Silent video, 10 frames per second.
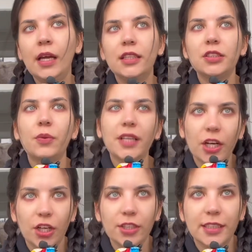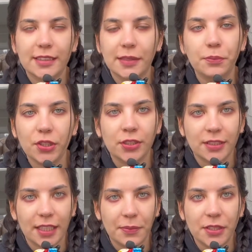So when I heard that Tim Burton
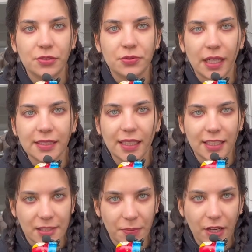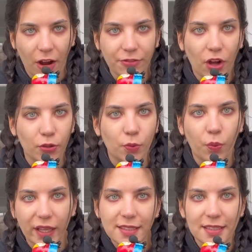is going to be directing a spin-off called
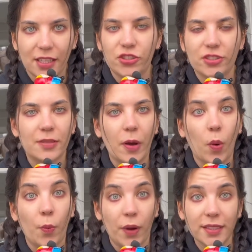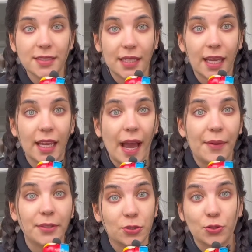Wednesday, just about Wednesday, I
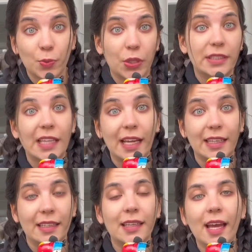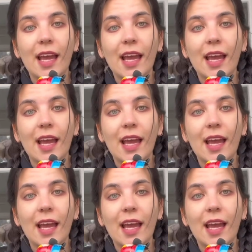was super excited.